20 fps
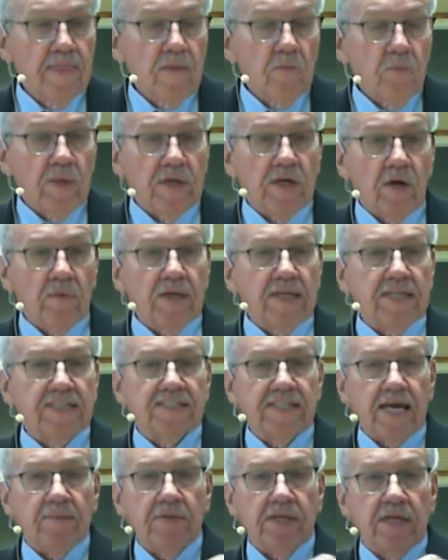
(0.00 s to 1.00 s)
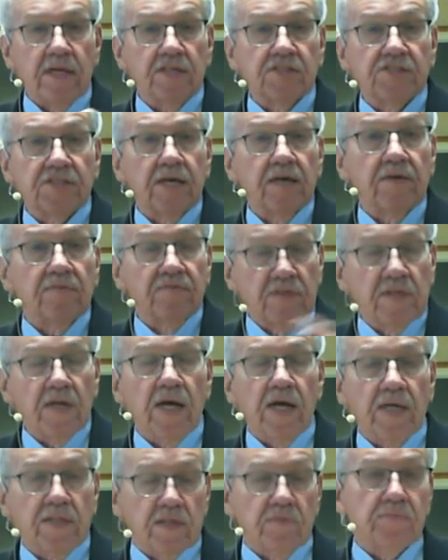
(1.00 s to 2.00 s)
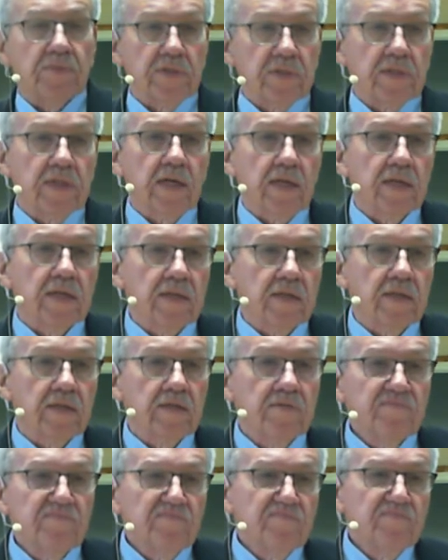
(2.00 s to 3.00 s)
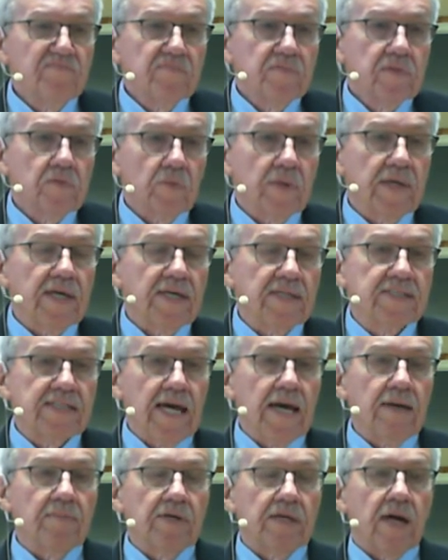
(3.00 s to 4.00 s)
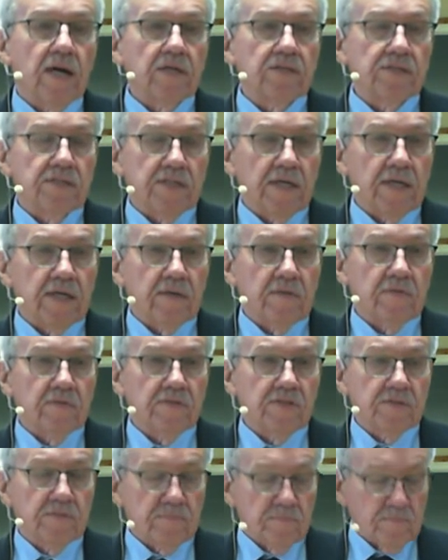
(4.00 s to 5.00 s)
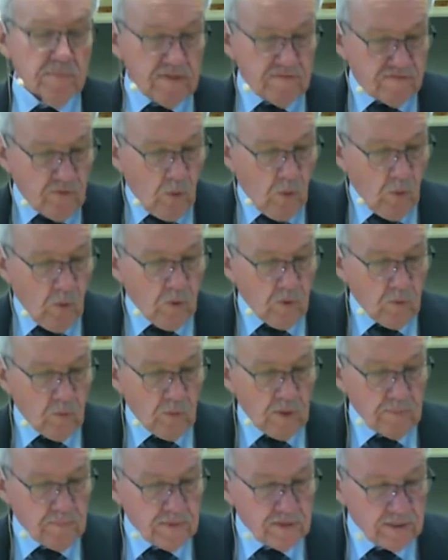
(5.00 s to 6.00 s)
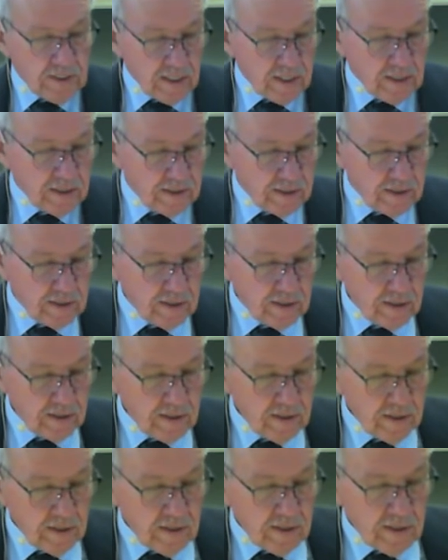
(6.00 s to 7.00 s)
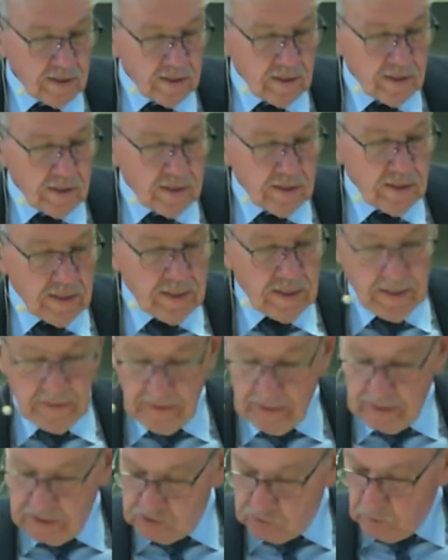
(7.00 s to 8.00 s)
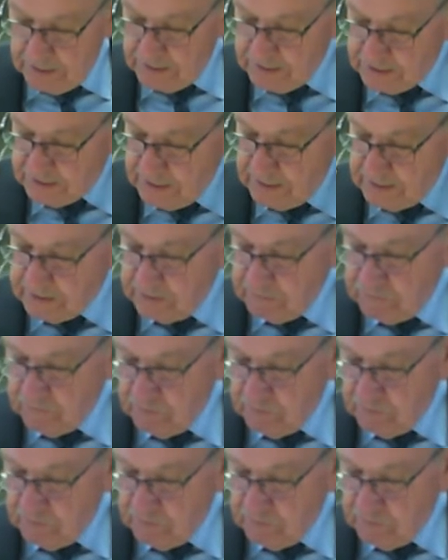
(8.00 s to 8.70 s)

We don't examine ourselves not to partake. We examine ourselves before we partake. That's what he says in